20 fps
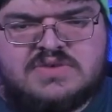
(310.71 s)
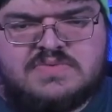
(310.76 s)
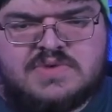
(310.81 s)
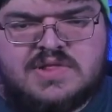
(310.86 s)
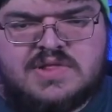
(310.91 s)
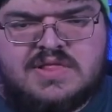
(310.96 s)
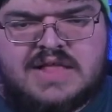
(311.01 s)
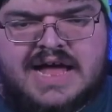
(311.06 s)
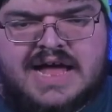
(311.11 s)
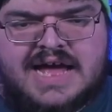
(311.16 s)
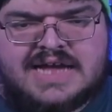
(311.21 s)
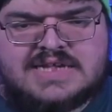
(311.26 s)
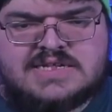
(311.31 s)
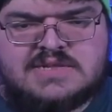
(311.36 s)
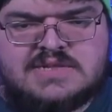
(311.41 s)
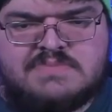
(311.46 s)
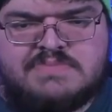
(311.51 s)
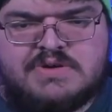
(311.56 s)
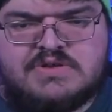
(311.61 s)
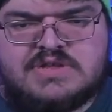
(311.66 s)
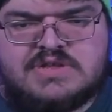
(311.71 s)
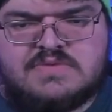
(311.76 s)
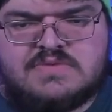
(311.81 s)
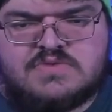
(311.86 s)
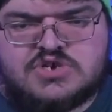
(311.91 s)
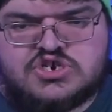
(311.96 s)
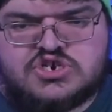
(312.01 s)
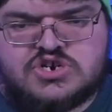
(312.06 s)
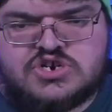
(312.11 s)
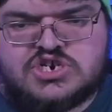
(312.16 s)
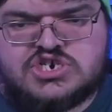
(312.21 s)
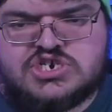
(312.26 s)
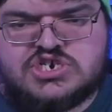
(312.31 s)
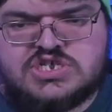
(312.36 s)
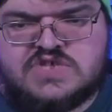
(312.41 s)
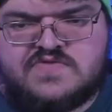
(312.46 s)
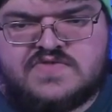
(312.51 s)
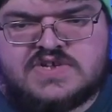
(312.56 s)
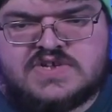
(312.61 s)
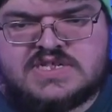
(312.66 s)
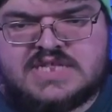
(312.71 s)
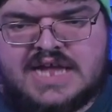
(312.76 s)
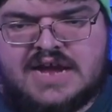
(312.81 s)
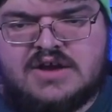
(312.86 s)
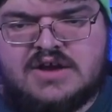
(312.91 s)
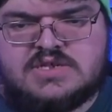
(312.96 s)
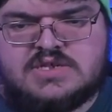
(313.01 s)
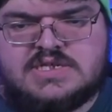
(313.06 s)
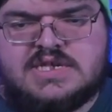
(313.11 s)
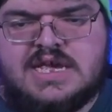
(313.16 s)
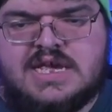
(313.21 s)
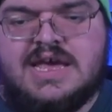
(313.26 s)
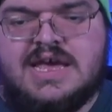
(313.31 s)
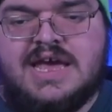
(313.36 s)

relaxed building restrictions for stairs